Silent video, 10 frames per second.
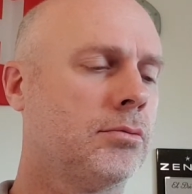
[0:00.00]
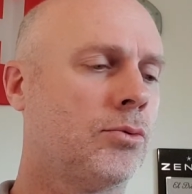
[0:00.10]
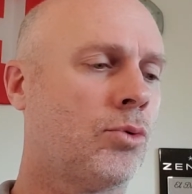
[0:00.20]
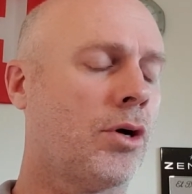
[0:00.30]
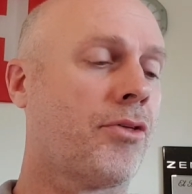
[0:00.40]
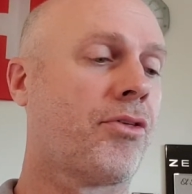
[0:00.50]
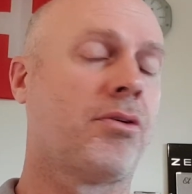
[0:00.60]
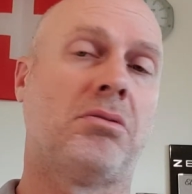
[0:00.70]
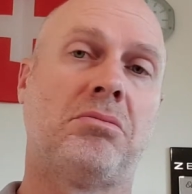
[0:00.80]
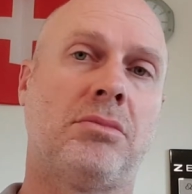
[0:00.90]
Roth,
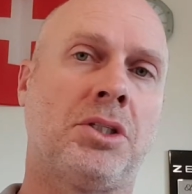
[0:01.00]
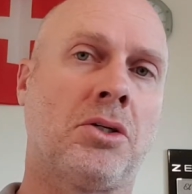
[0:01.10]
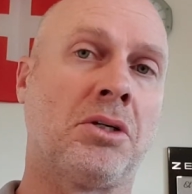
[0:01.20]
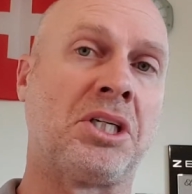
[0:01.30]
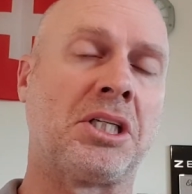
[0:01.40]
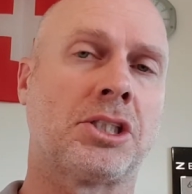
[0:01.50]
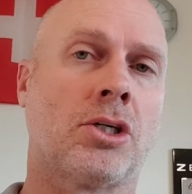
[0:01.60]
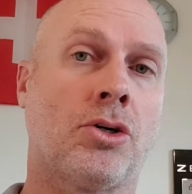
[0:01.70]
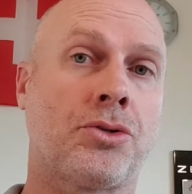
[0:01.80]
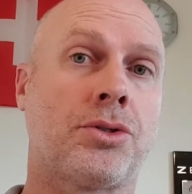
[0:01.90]
you'd call it in English,
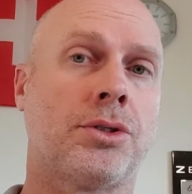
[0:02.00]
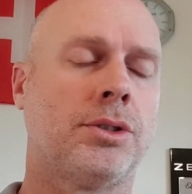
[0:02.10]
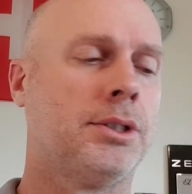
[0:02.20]
Roth.